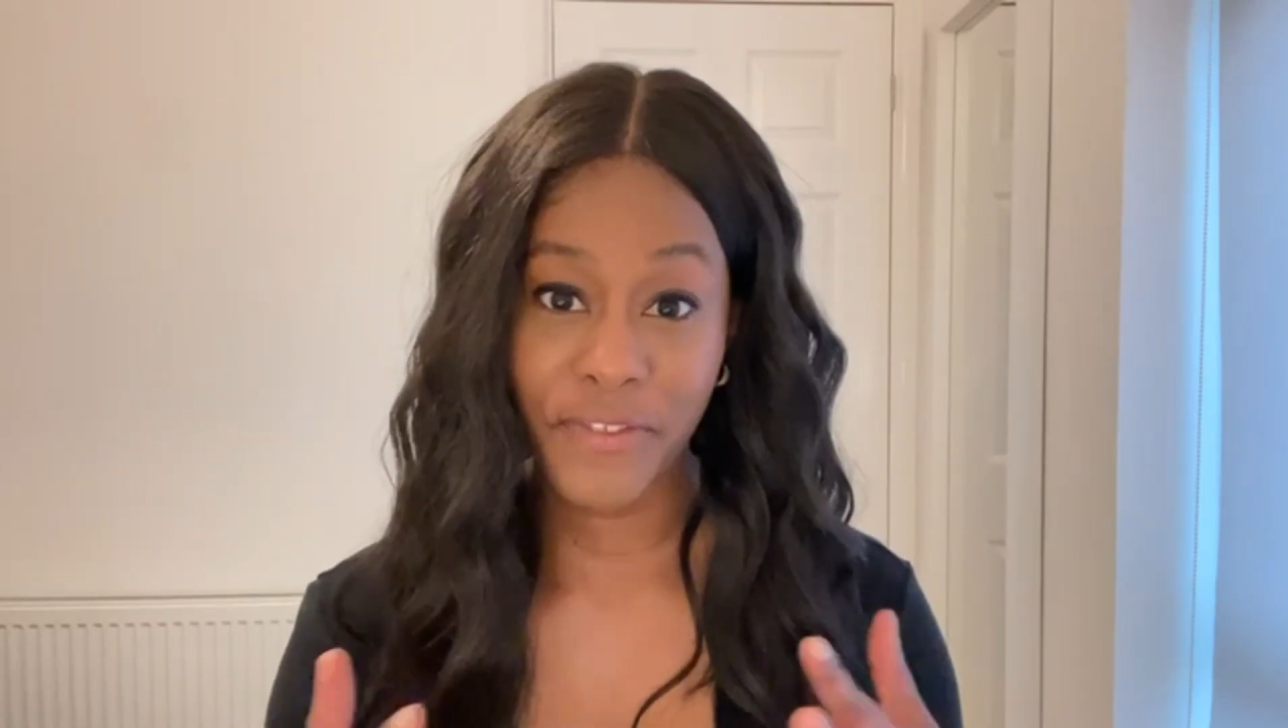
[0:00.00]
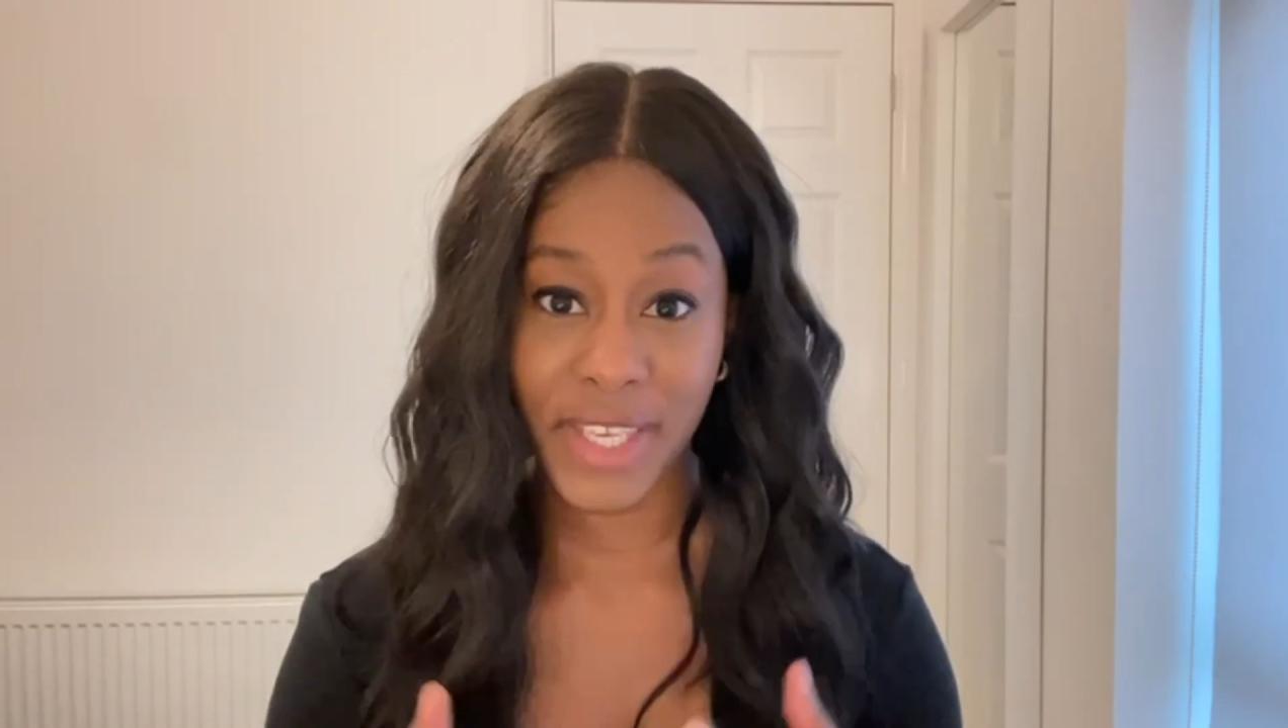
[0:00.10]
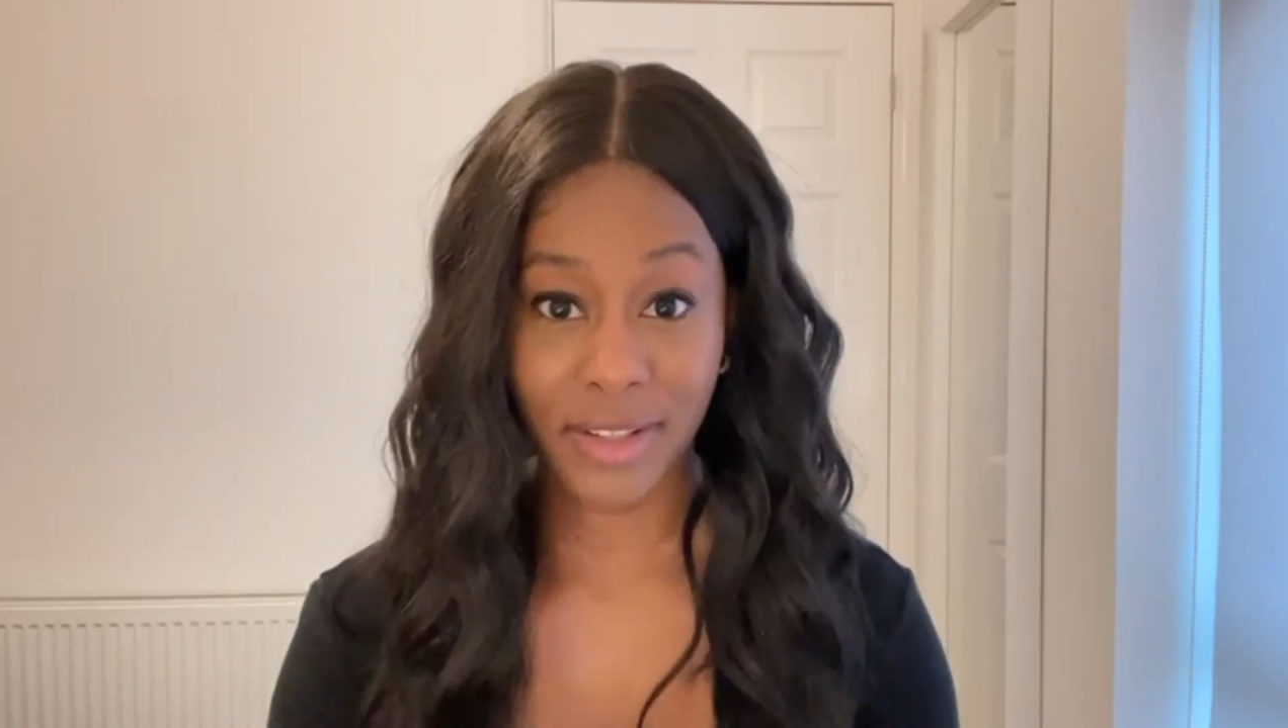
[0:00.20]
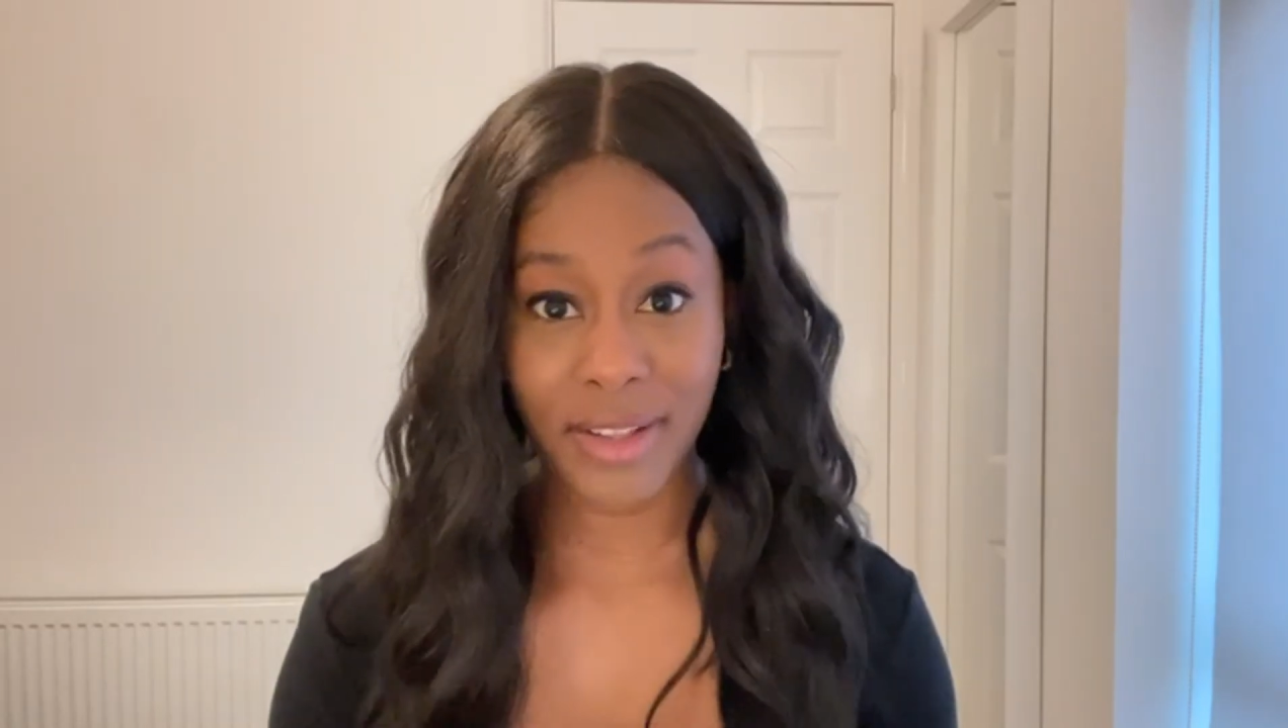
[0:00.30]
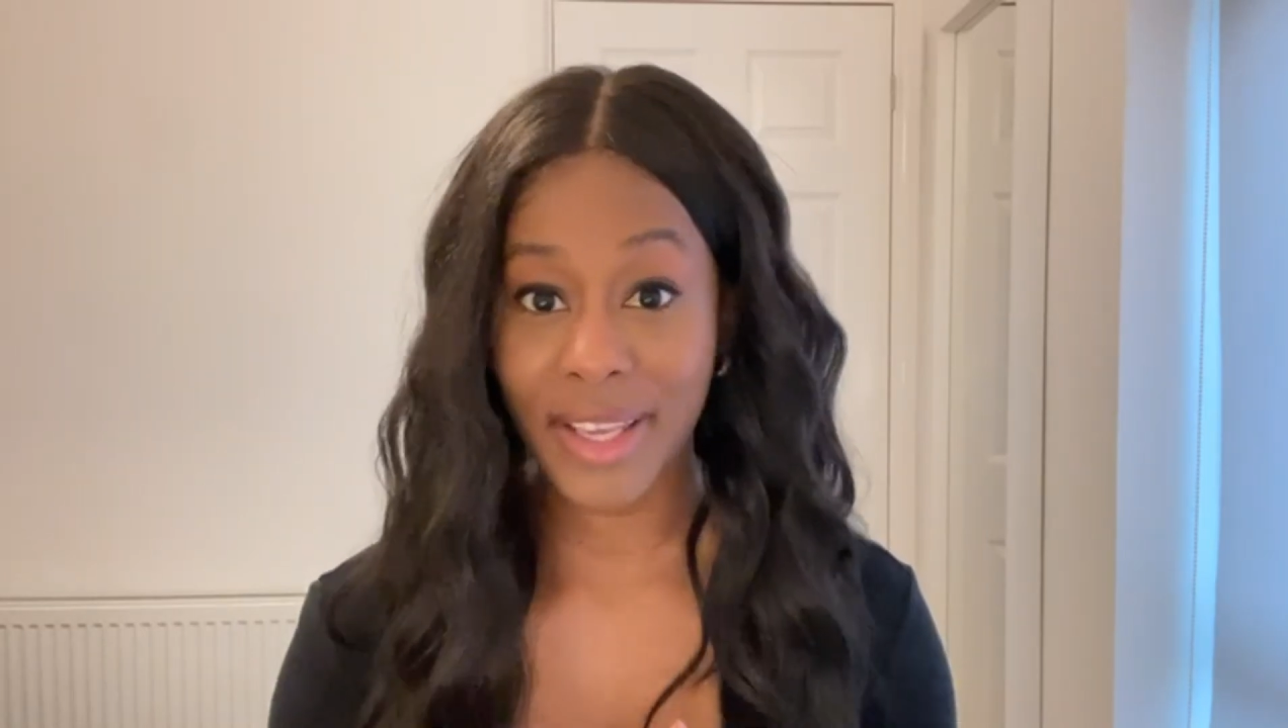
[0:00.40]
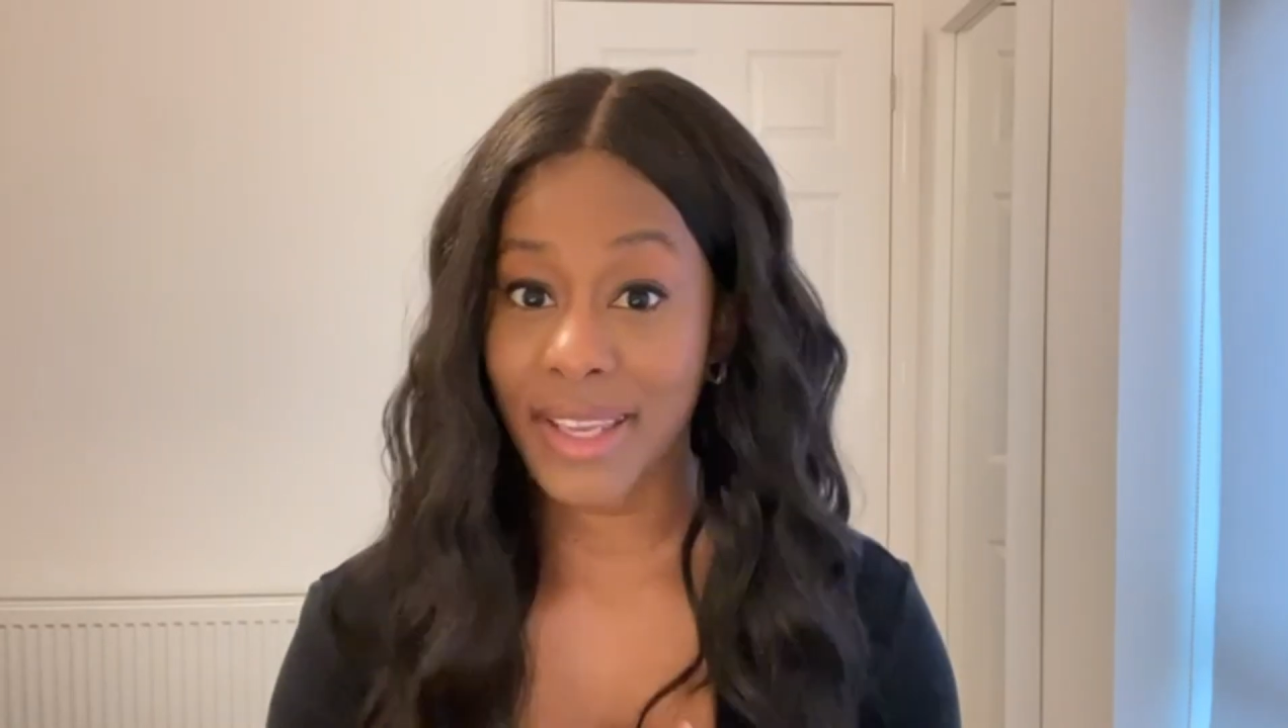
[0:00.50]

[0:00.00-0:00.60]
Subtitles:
feel